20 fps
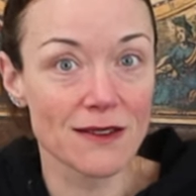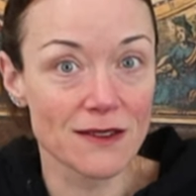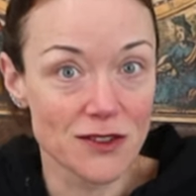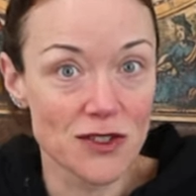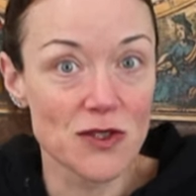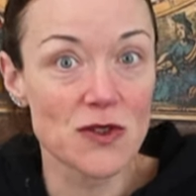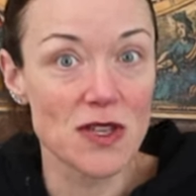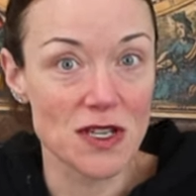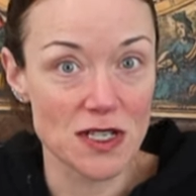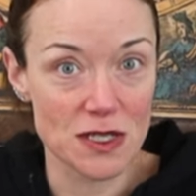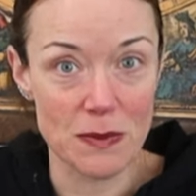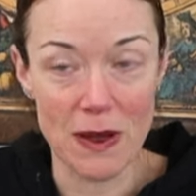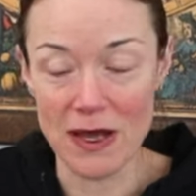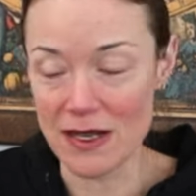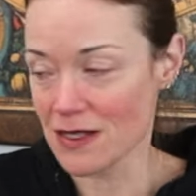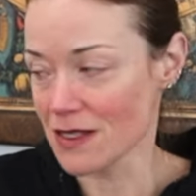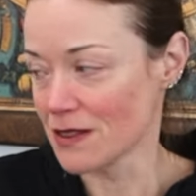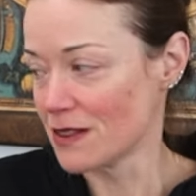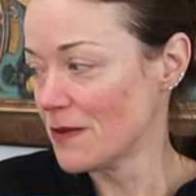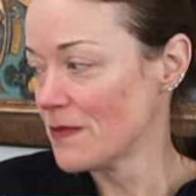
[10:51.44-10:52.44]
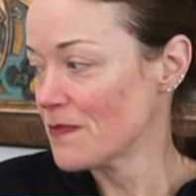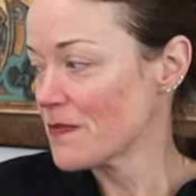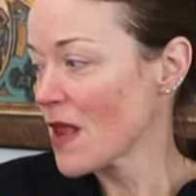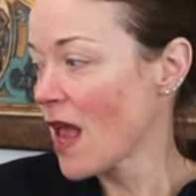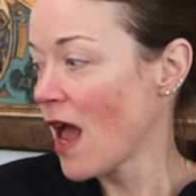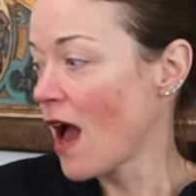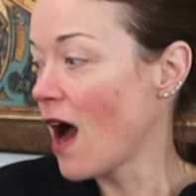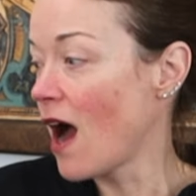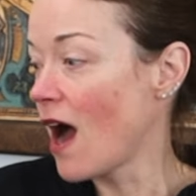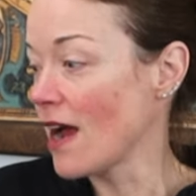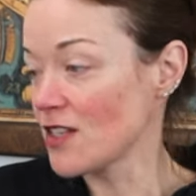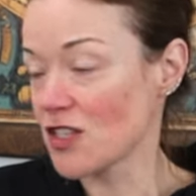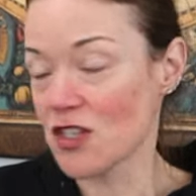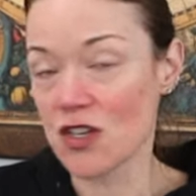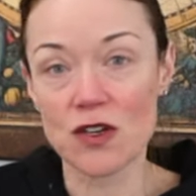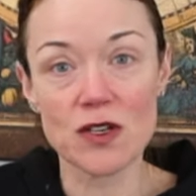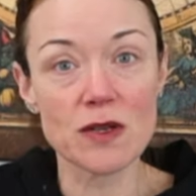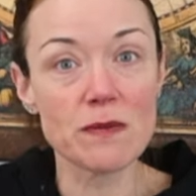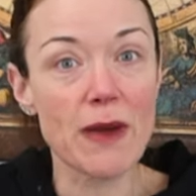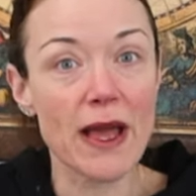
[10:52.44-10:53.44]
do this puzzle. I
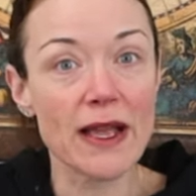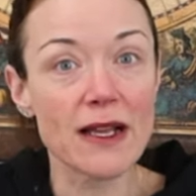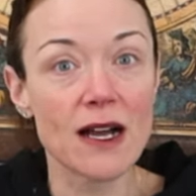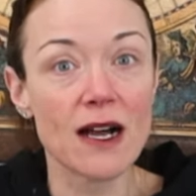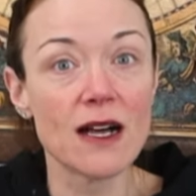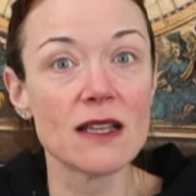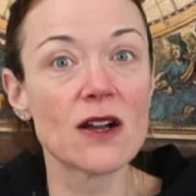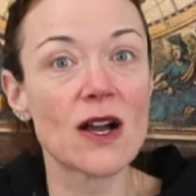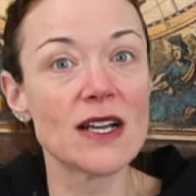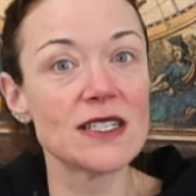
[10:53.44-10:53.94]
started by color.